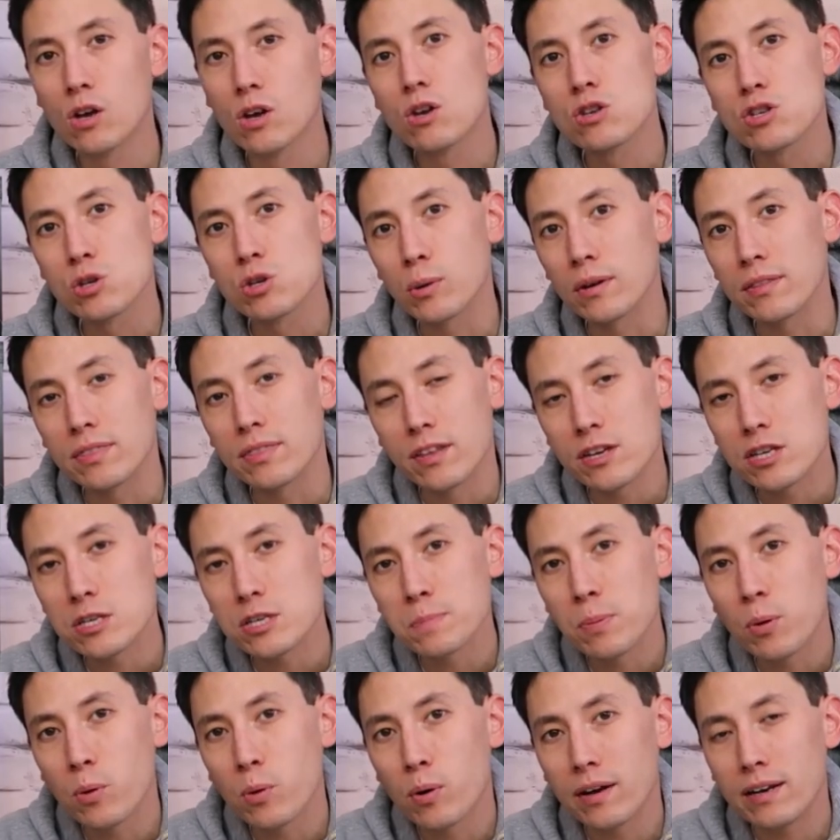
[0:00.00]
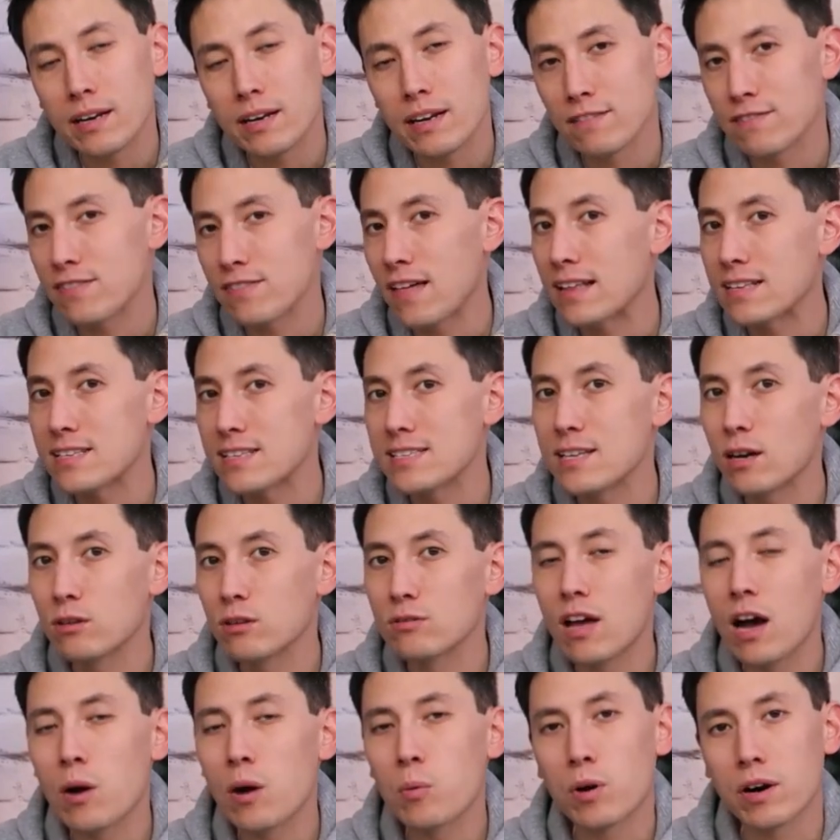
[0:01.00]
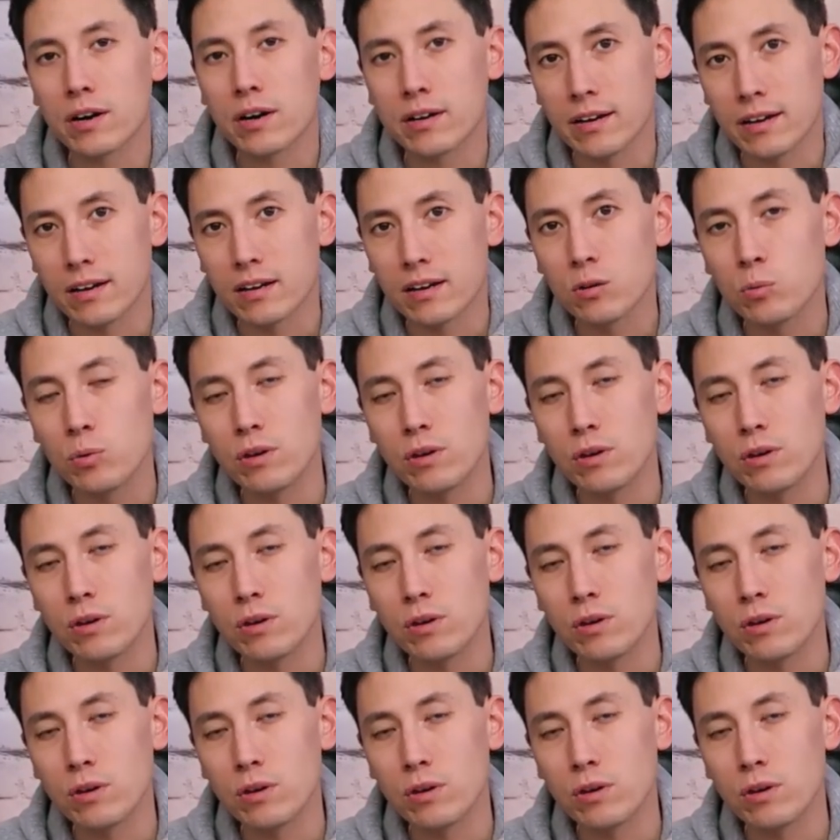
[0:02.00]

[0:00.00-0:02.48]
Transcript: So at this point, if that's still not working,